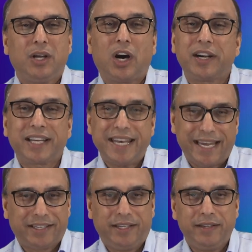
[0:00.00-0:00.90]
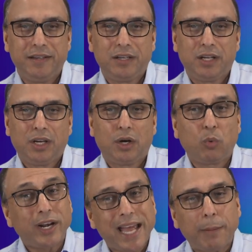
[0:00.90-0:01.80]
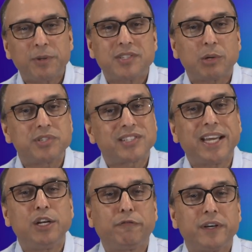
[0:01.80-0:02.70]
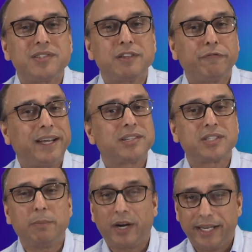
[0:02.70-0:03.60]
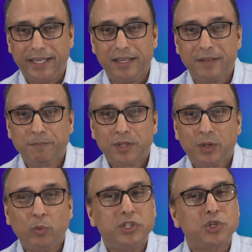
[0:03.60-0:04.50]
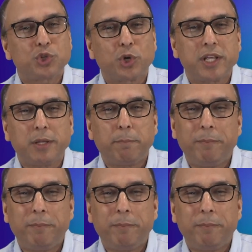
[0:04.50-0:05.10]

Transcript: are connected. What happens outside of us affects the mind, which is sort of the